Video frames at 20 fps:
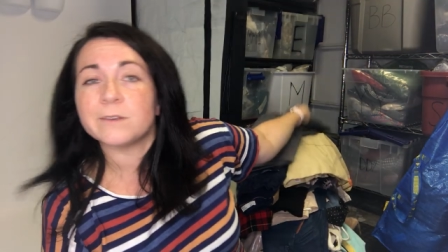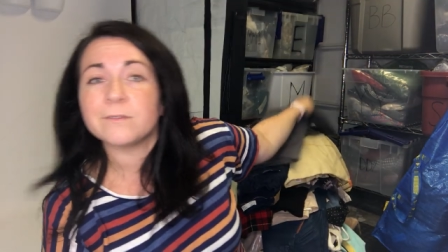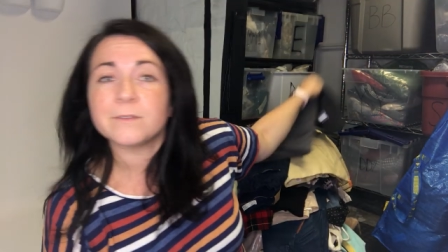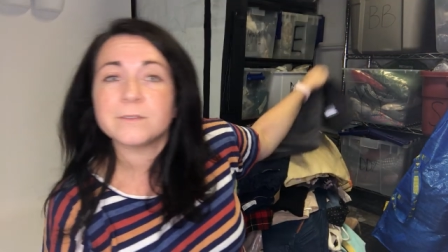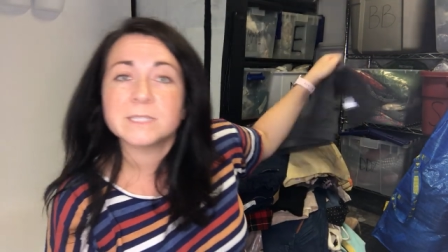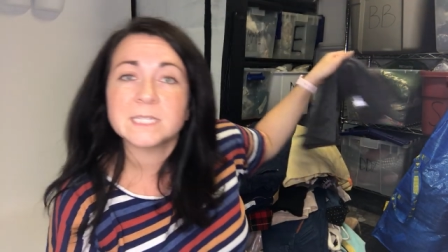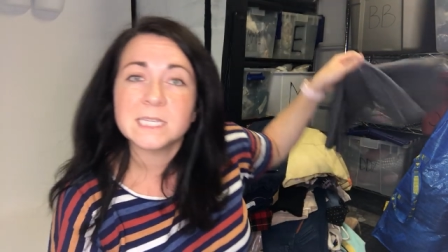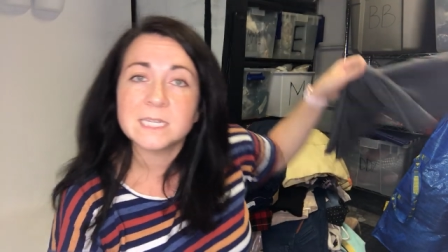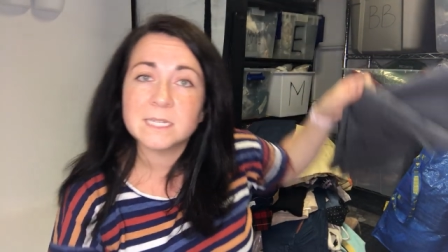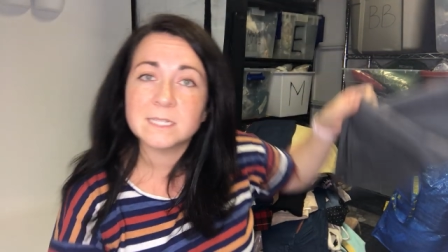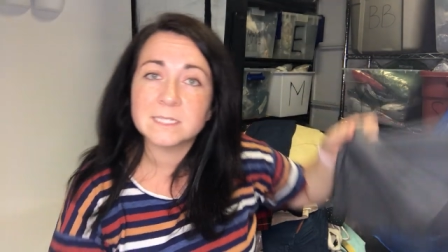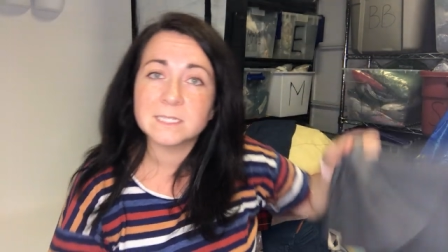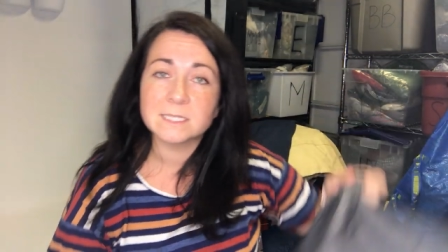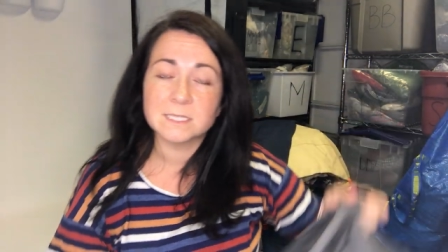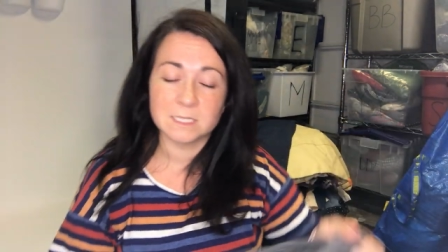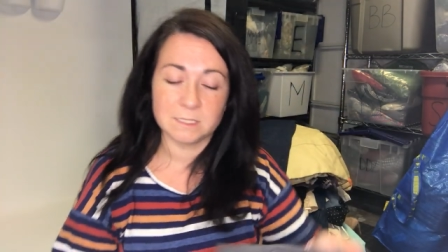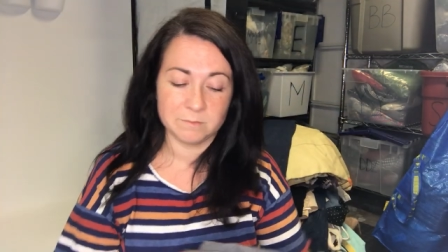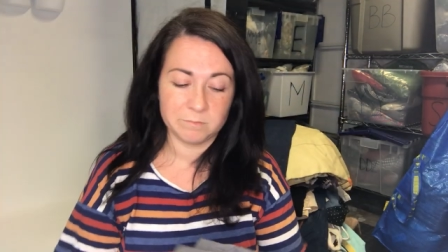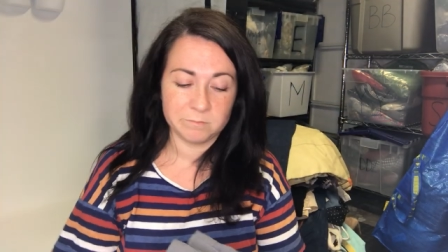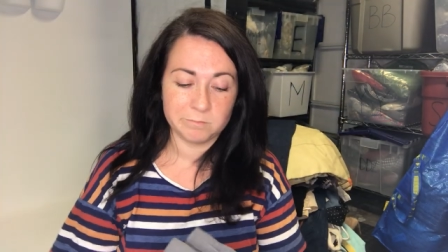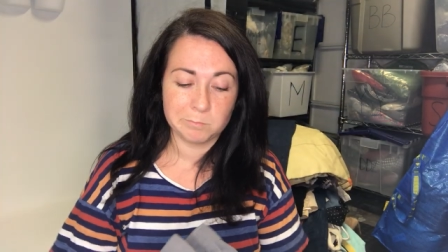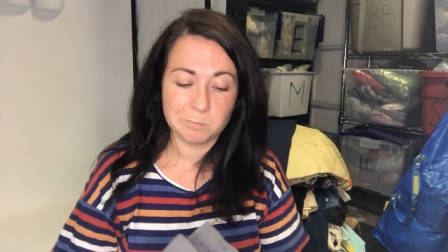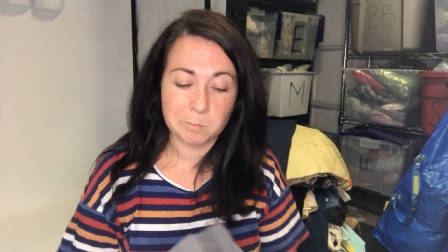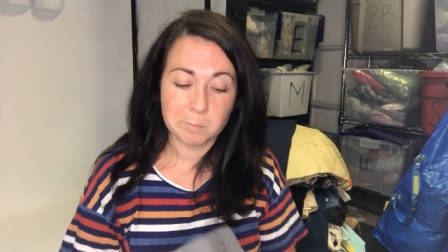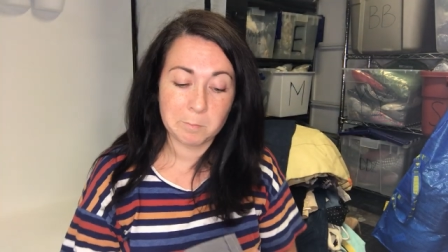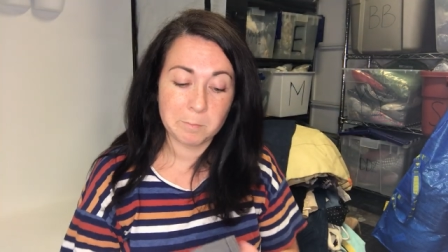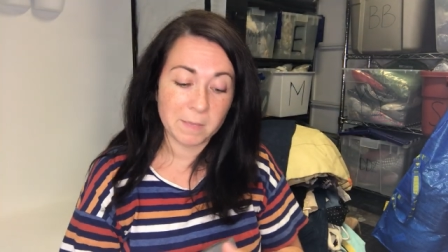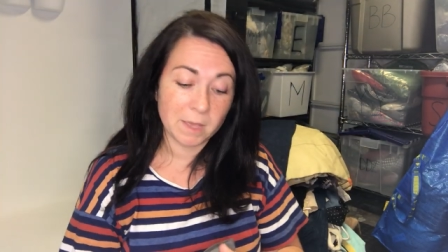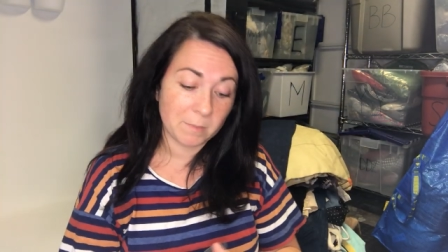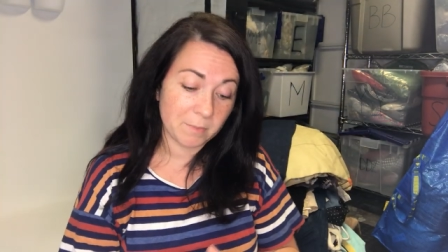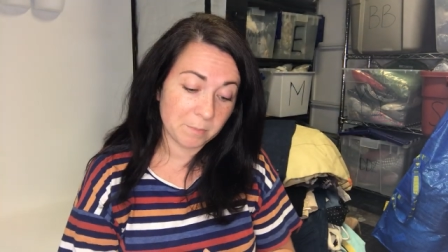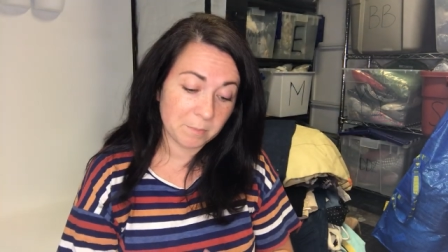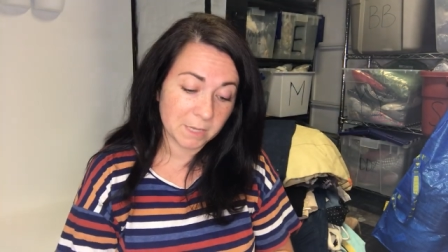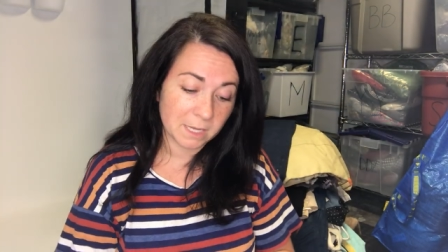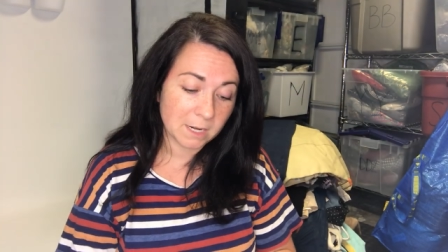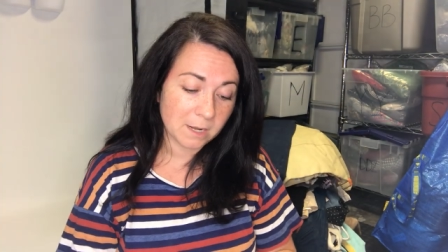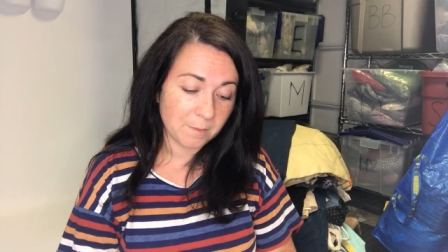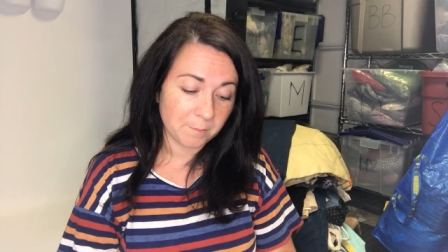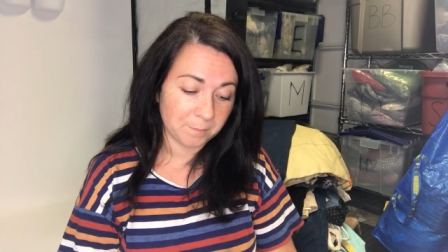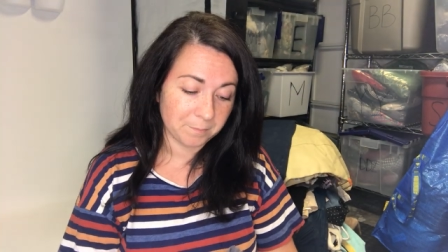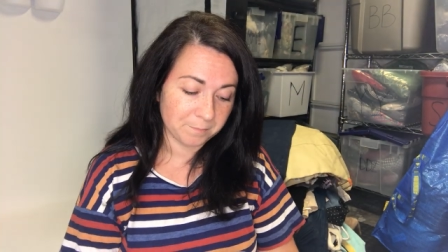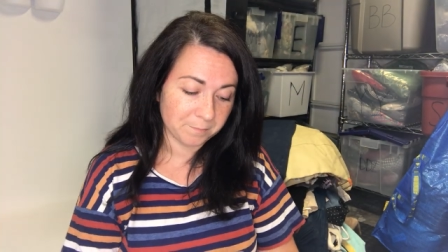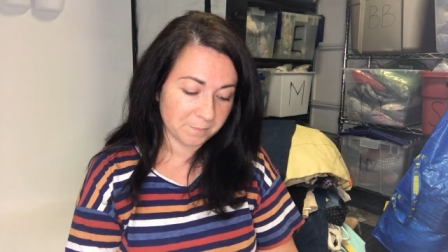if you see it, maybe pick it up.